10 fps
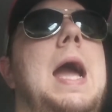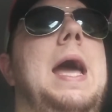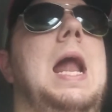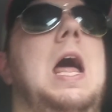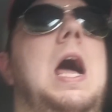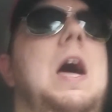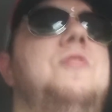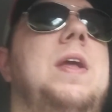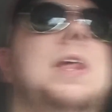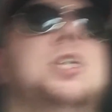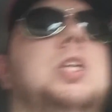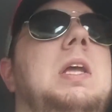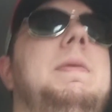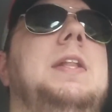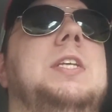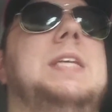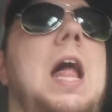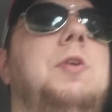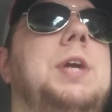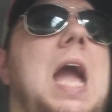And I think they should eliminate the
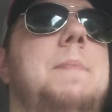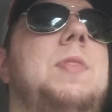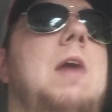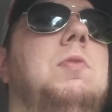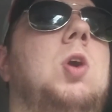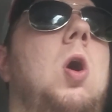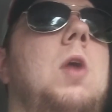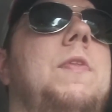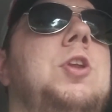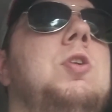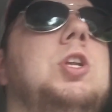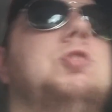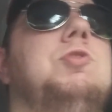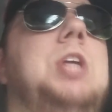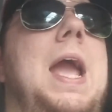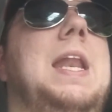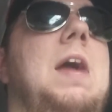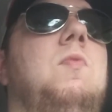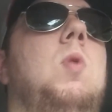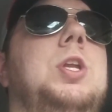salary cap in that regard, and then you can just retain
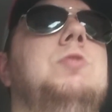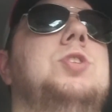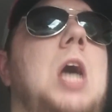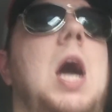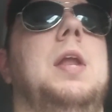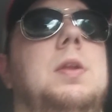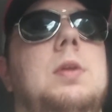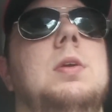everyone you sign.